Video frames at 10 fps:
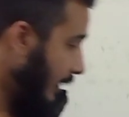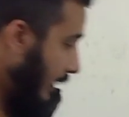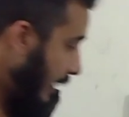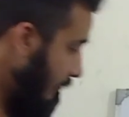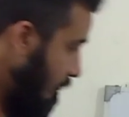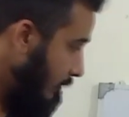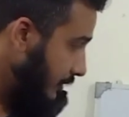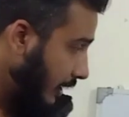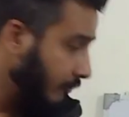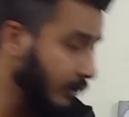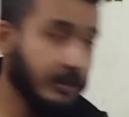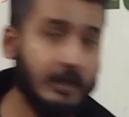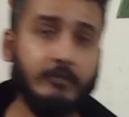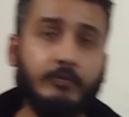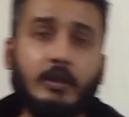and whatever the
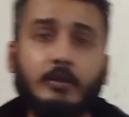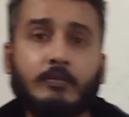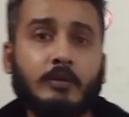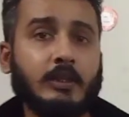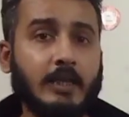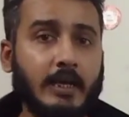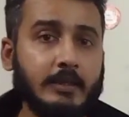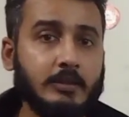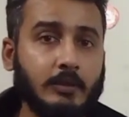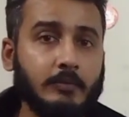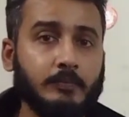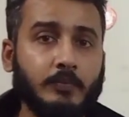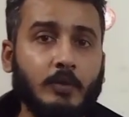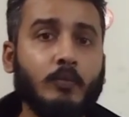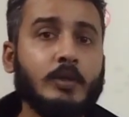net figure we will get,
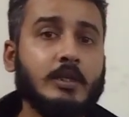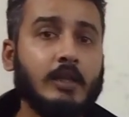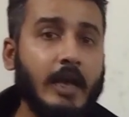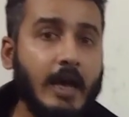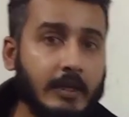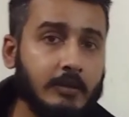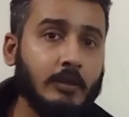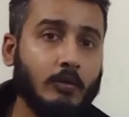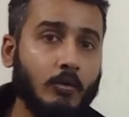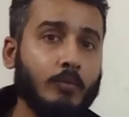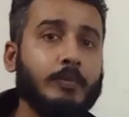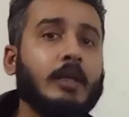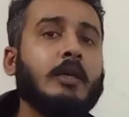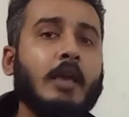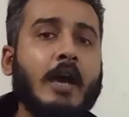we shall add the
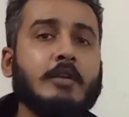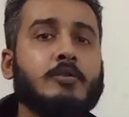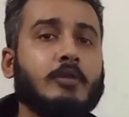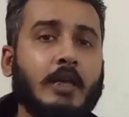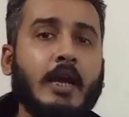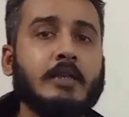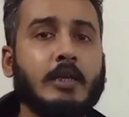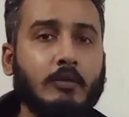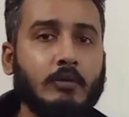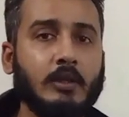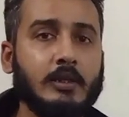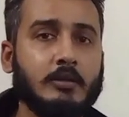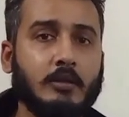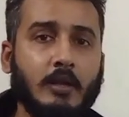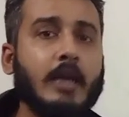opening cash or cash equivalent,
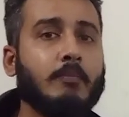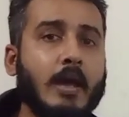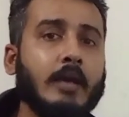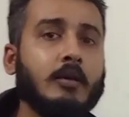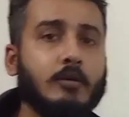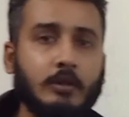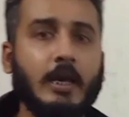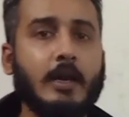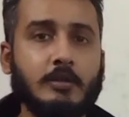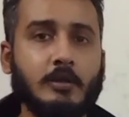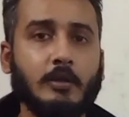like bank or cash.